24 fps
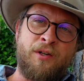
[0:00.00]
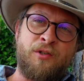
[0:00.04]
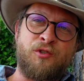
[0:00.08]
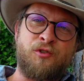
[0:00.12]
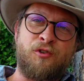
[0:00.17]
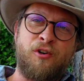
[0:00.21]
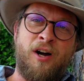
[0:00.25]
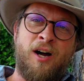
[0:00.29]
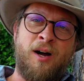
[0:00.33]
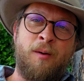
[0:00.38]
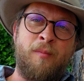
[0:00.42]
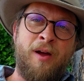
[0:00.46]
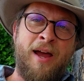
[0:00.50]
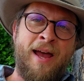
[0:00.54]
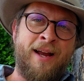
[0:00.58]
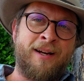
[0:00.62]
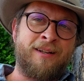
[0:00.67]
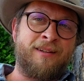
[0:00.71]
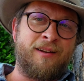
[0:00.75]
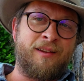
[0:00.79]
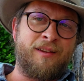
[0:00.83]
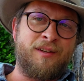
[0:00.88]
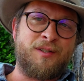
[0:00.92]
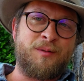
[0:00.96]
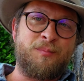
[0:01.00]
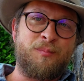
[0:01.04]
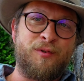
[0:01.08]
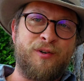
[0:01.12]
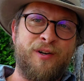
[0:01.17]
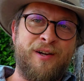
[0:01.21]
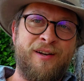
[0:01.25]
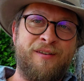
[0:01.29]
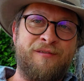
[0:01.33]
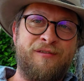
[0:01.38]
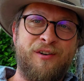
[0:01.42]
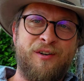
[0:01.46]
drawback to this
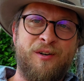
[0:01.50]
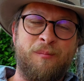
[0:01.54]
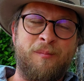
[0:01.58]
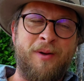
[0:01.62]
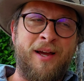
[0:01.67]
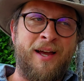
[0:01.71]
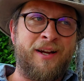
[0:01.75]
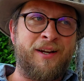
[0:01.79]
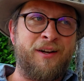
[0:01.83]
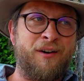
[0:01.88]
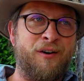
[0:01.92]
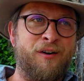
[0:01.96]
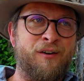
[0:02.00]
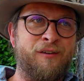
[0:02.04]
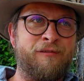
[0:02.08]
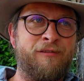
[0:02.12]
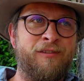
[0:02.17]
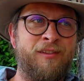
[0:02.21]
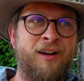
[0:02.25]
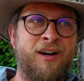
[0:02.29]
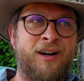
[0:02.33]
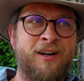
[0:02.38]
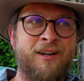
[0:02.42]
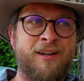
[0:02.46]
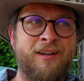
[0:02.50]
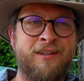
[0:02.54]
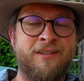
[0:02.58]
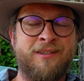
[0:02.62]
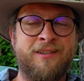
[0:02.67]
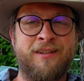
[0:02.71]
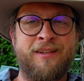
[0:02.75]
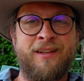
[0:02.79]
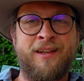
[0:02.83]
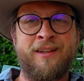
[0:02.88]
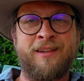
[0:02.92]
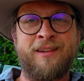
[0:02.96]
breed for your backyard flock, is
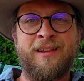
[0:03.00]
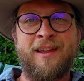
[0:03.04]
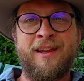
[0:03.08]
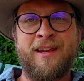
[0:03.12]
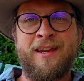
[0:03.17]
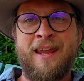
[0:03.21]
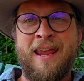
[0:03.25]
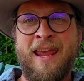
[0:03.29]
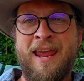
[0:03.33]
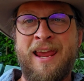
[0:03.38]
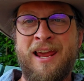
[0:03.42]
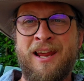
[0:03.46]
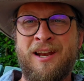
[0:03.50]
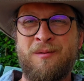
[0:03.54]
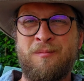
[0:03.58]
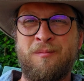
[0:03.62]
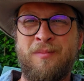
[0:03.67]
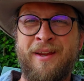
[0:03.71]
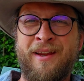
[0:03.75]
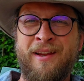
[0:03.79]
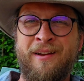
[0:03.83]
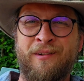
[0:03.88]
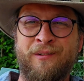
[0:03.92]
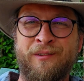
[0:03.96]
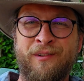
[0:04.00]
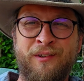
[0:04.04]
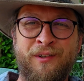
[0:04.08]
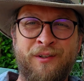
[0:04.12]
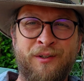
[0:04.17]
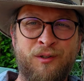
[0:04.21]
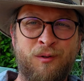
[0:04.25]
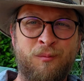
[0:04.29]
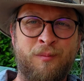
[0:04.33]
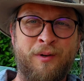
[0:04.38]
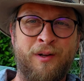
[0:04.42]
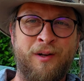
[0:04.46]
that they can be a
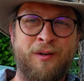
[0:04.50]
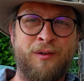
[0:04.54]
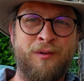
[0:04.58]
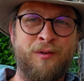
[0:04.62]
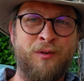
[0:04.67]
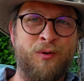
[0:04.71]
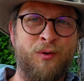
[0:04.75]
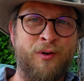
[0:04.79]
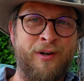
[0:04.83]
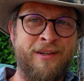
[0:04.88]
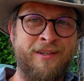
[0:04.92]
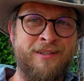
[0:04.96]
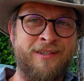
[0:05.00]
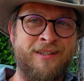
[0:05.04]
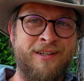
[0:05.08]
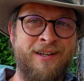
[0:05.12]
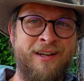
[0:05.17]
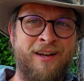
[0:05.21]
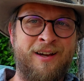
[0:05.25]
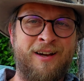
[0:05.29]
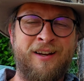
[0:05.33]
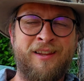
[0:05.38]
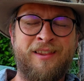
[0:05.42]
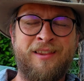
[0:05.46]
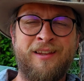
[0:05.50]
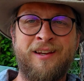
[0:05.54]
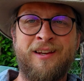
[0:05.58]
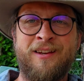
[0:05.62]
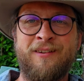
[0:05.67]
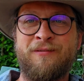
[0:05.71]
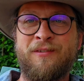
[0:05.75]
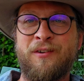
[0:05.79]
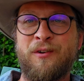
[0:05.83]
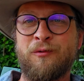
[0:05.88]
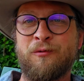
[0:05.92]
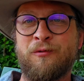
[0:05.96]
little bit noisy. I think
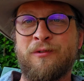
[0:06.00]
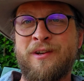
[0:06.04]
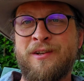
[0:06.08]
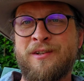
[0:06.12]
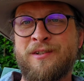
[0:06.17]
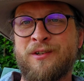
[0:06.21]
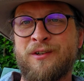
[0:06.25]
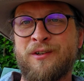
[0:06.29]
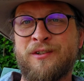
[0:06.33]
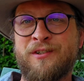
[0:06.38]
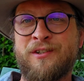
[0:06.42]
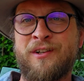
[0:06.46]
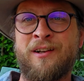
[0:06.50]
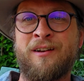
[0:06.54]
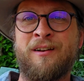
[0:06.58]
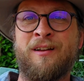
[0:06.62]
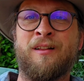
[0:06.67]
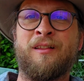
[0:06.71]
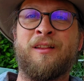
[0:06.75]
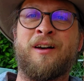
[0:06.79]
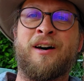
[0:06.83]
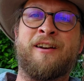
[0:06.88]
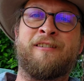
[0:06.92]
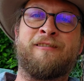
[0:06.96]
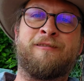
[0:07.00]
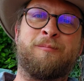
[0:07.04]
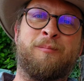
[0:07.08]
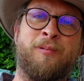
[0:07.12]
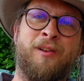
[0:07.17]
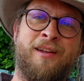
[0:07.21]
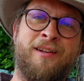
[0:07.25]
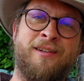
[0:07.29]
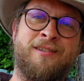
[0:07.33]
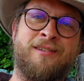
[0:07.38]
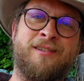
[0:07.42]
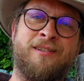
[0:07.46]
if you research it, a lot of
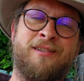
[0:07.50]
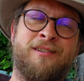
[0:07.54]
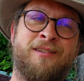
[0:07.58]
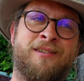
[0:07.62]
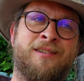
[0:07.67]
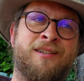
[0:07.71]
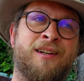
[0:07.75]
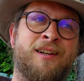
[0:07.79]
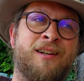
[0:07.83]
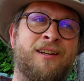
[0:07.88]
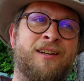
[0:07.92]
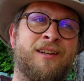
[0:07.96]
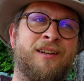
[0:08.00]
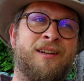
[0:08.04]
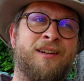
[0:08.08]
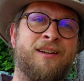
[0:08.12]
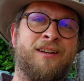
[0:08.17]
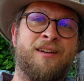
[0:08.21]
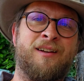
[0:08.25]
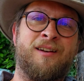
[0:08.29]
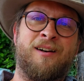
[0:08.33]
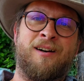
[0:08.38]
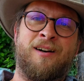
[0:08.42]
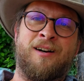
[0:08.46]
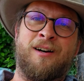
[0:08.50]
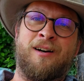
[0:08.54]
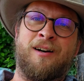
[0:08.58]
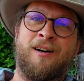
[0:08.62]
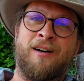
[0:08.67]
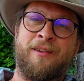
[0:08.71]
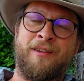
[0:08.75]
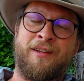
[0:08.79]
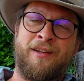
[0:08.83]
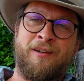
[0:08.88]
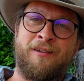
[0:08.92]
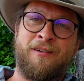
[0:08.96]
places
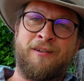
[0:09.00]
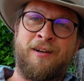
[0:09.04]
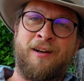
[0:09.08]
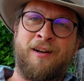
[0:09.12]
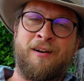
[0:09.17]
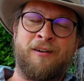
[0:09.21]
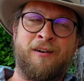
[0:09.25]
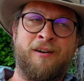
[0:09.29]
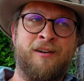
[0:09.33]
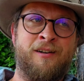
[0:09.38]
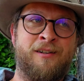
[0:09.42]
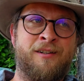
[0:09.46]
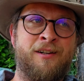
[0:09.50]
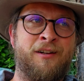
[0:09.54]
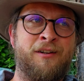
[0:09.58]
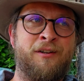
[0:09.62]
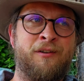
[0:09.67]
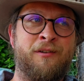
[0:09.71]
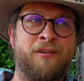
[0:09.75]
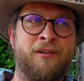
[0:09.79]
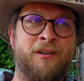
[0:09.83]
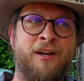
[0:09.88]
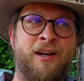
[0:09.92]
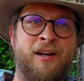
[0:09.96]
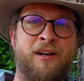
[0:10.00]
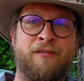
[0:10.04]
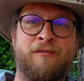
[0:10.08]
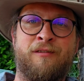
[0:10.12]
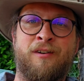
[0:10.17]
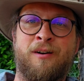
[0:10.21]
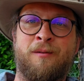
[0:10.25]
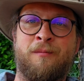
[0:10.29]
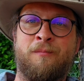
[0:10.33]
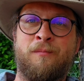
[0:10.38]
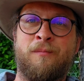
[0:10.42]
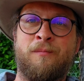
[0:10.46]
on the internet are going to tell you they're kind
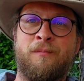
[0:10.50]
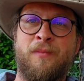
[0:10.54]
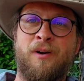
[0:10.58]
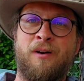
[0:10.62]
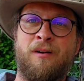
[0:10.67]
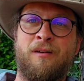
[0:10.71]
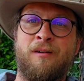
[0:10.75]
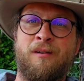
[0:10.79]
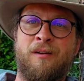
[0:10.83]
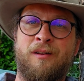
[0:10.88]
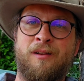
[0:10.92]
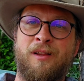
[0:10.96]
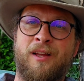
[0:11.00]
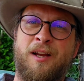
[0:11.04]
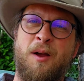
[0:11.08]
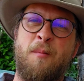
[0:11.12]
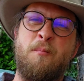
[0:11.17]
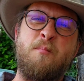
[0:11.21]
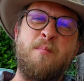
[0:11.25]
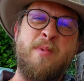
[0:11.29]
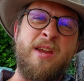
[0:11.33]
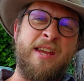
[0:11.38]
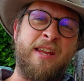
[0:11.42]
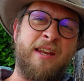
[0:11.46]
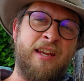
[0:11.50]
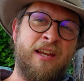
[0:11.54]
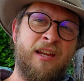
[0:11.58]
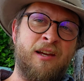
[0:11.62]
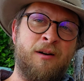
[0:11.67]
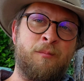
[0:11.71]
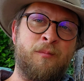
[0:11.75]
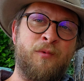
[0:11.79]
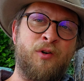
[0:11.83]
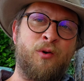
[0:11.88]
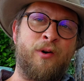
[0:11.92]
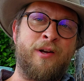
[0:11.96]
of like a
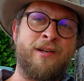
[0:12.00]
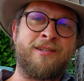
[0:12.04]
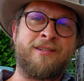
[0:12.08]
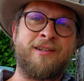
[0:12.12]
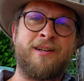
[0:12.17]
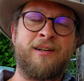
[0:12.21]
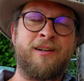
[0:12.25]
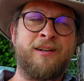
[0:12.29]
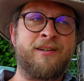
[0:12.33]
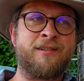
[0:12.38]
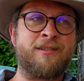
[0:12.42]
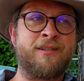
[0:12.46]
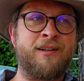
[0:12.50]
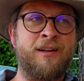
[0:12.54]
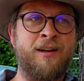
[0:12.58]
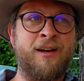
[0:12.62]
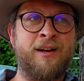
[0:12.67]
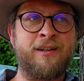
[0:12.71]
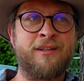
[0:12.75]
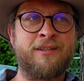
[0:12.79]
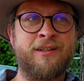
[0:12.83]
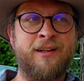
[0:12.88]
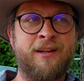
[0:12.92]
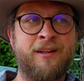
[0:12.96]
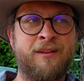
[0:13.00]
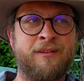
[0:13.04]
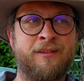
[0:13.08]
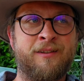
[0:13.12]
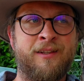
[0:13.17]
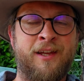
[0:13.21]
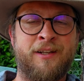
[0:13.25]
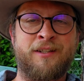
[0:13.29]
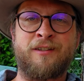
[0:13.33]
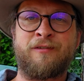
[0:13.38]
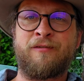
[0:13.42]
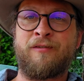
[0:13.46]
medium noisiness, and I'd say that
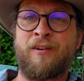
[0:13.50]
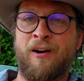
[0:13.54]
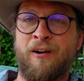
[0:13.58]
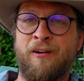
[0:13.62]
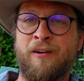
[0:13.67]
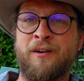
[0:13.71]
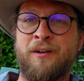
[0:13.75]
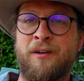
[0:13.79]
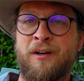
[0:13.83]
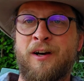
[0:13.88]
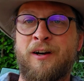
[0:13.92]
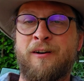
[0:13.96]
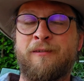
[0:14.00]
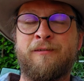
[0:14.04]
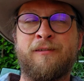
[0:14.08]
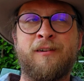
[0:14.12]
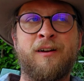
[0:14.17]
that's fair enough.